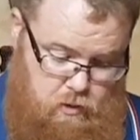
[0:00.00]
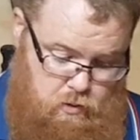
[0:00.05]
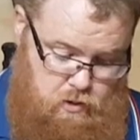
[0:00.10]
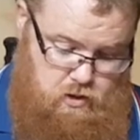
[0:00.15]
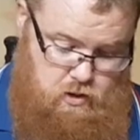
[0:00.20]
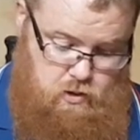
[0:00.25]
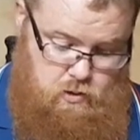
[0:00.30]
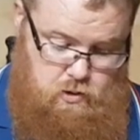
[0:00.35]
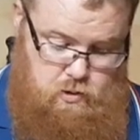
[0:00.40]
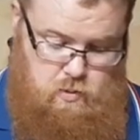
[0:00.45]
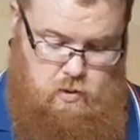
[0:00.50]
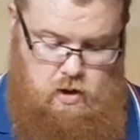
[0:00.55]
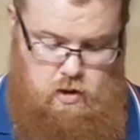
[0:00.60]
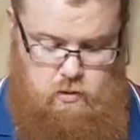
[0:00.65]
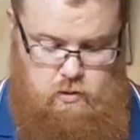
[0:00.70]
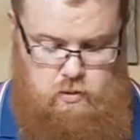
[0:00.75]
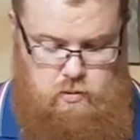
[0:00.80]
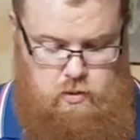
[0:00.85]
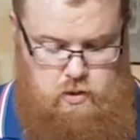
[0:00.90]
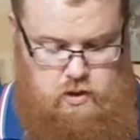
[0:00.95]
with you as
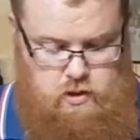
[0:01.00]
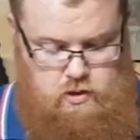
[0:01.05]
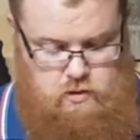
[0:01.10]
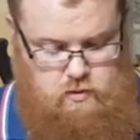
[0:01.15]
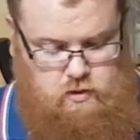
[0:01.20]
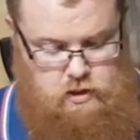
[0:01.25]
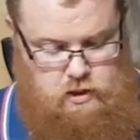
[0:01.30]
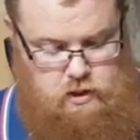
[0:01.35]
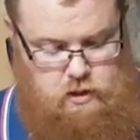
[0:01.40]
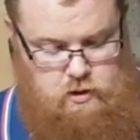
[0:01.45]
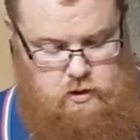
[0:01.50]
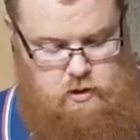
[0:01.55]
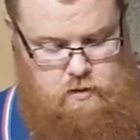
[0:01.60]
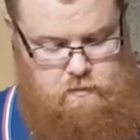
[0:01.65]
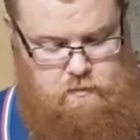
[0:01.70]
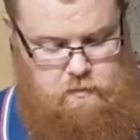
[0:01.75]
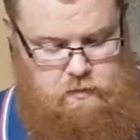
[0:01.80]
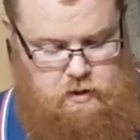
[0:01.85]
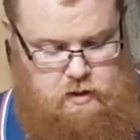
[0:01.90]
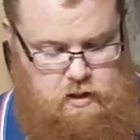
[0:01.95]
well, which is really good,
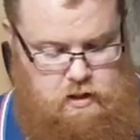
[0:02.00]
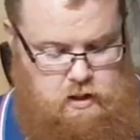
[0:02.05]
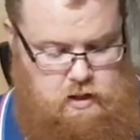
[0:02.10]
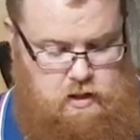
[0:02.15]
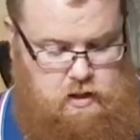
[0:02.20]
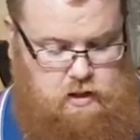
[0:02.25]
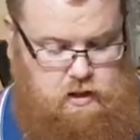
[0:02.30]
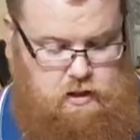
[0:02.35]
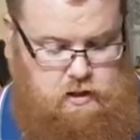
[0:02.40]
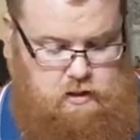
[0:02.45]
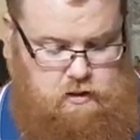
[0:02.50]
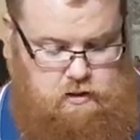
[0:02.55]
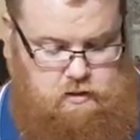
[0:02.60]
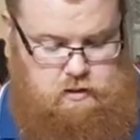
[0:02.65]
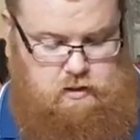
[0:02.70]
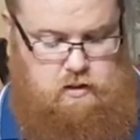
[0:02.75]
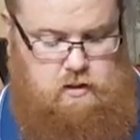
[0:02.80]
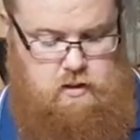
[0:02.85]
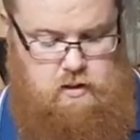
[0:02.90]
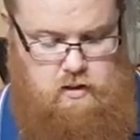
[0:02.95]

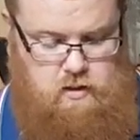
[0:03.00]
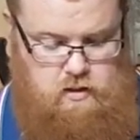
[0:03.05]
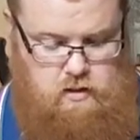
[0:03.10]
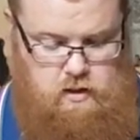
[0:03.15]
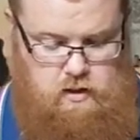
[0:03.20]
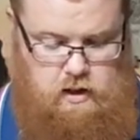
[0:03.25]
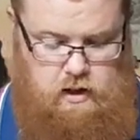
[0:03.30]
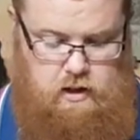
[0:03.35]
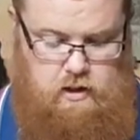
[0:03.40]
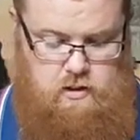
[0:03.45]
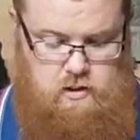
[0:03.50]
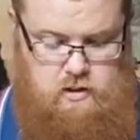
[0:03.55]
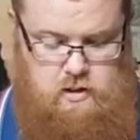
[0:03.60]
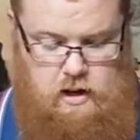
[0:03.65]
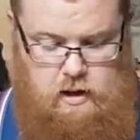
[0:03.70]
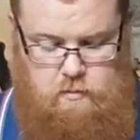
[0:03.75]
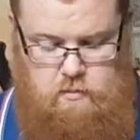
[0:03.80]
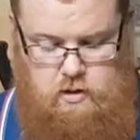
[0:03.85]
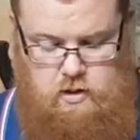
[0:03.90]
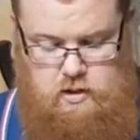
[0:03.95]
so that can
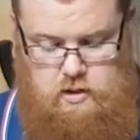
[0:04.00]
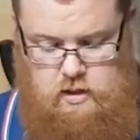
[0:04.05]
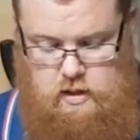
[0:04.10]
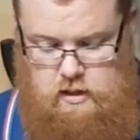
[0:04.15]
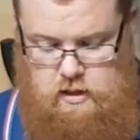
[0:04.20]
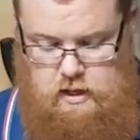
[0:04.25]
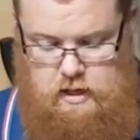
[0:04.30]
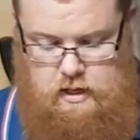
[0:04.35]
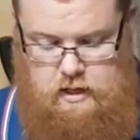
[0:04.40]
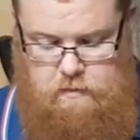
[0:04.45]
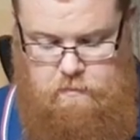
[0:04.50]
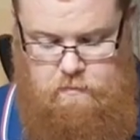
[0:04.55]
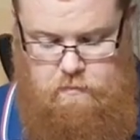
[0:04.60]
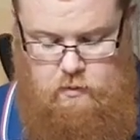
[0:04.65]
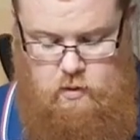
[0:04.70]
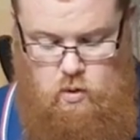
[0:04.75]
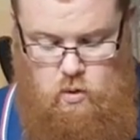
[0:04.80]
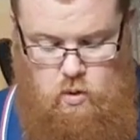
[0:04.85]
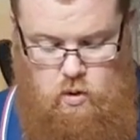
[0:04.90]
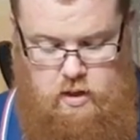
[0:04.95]
snap just in there,
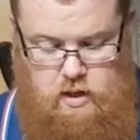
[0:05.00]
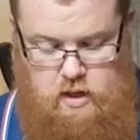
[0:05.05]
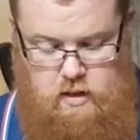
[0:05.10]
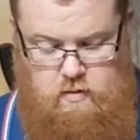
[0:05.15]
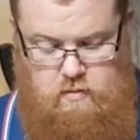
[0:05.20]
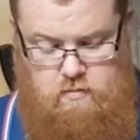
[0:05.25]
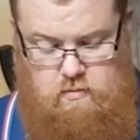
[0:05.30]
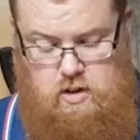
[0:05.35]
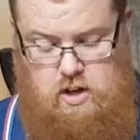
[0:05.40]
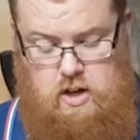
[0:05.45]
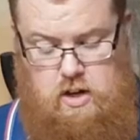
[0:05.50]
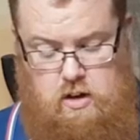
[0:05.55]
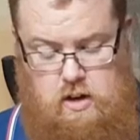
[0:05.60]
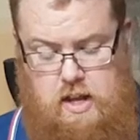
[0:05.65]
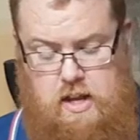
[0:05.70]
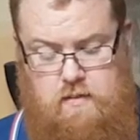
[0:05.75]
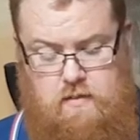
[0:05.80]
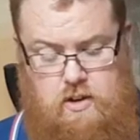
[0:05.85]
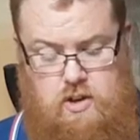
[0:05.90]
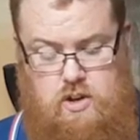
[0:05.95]
or you could
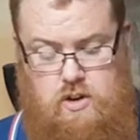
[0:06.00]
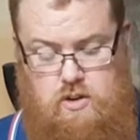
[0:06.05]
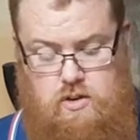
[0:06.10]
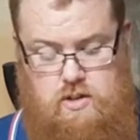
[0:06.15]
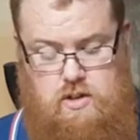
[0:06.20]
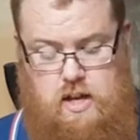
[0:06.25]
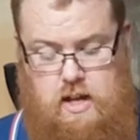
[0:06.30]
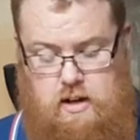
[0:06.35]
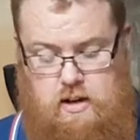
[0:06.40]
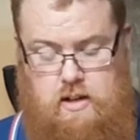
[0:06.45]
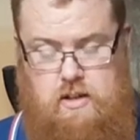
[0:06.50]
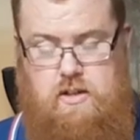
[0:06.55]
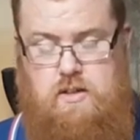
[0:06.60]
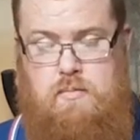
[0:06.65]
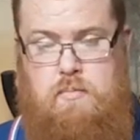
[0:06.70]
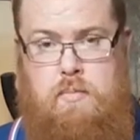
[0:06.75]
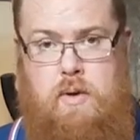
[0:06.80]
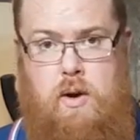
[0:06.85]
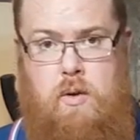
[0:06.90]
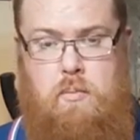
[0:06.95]
even use that as
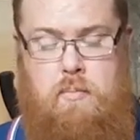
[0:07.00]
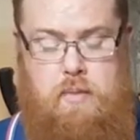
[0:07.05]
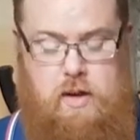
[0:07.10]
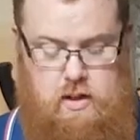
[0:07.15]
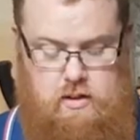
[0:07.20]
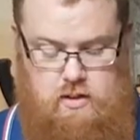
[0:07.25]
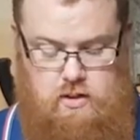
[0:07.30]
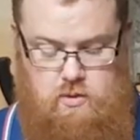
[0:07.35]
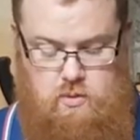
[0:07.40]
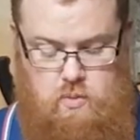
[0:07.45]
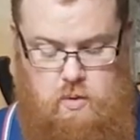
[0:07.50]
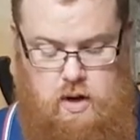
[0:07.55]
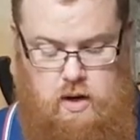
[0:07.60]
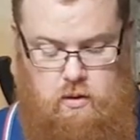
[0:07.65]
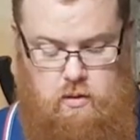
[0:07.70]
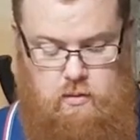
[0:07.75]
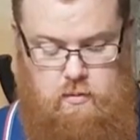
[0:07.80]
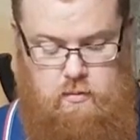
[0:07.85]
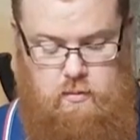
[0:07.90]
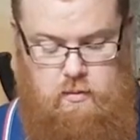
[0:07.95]
a belt mount as well.